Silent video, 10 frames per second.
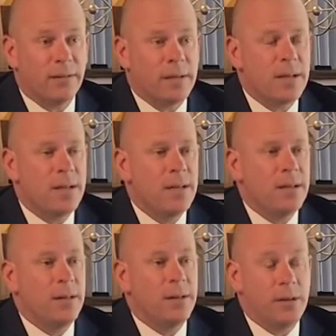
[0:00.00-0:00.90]

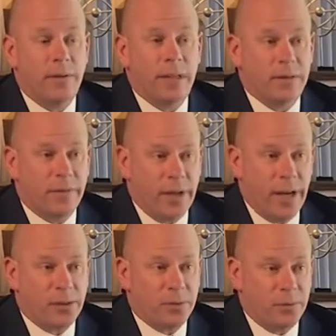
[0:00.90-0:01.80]
And then you've got the
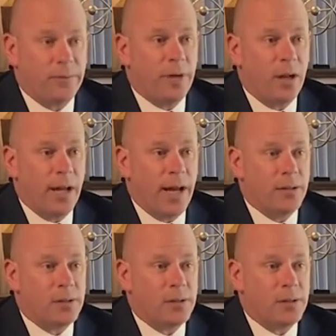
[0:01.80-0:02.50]
financial fallout.